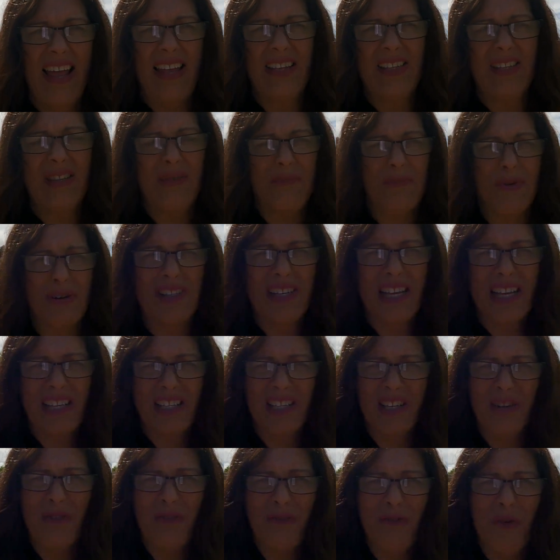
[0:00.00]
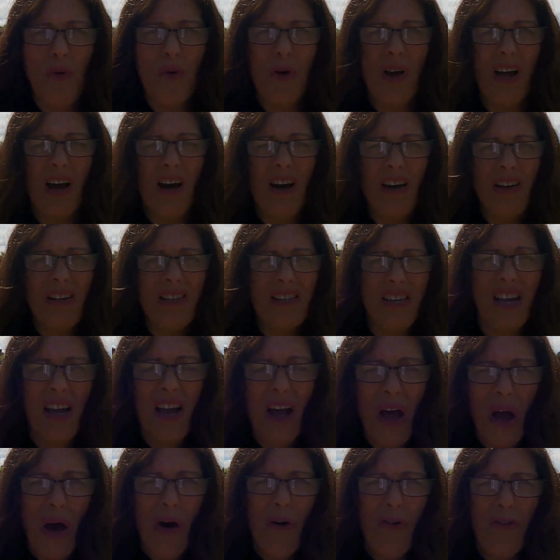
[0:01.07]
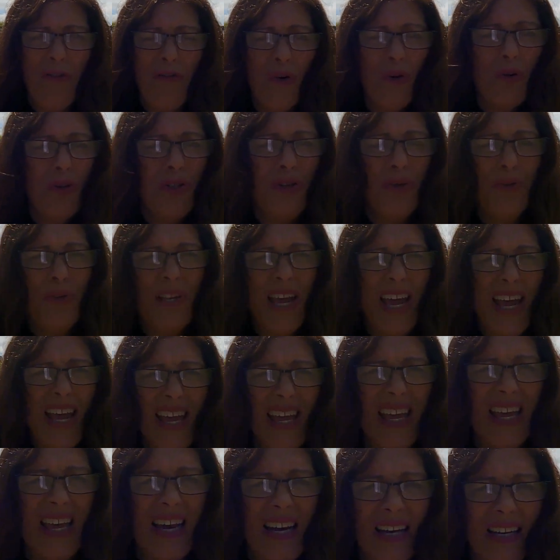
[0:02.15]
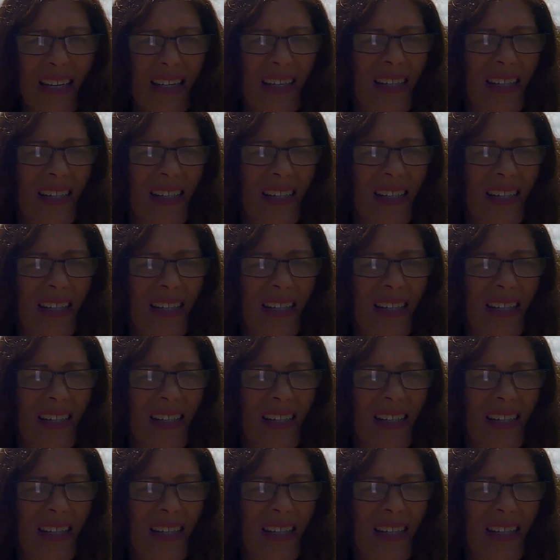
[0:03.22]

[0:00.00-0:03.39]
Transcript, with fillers: is the predicted forecast for today.